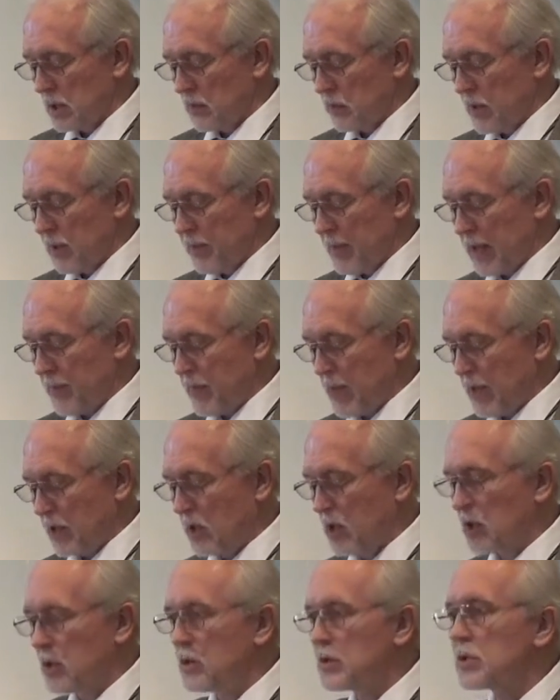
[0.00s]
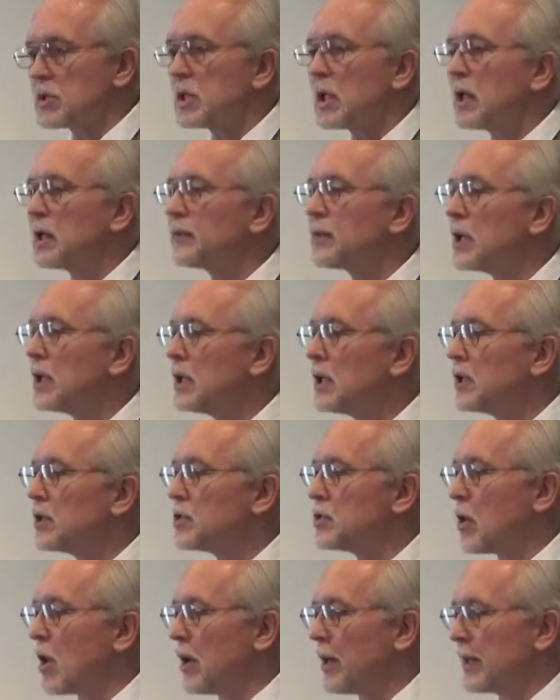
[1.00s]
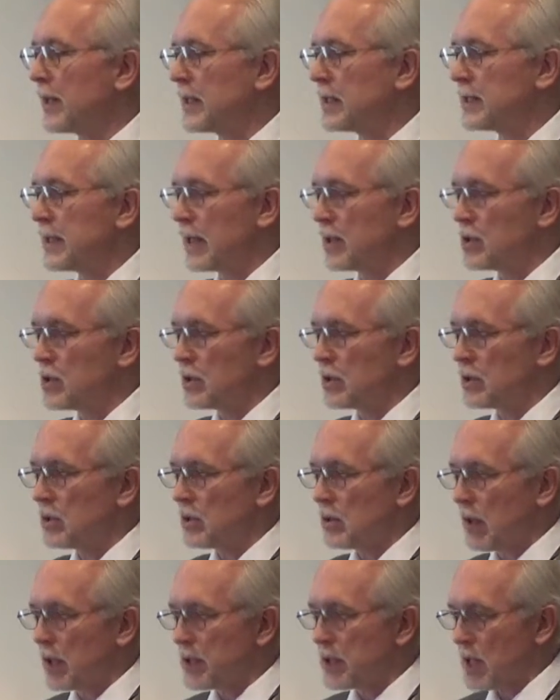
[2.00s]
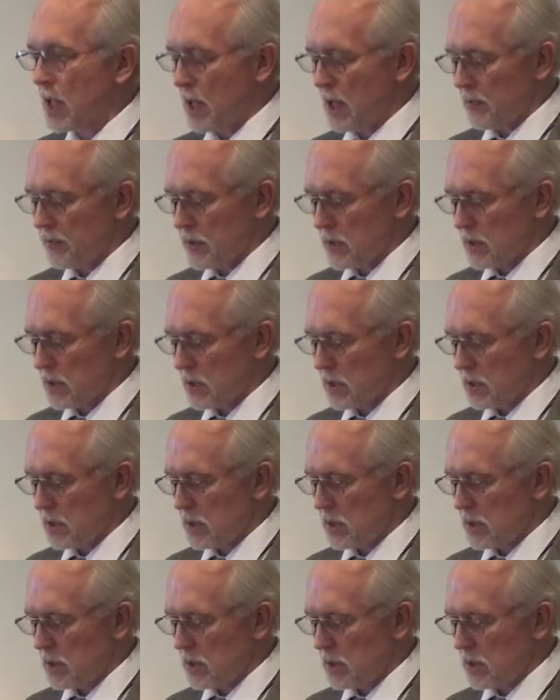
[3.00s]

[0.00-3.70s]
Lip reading: we may be accused of drawing attention to ourselves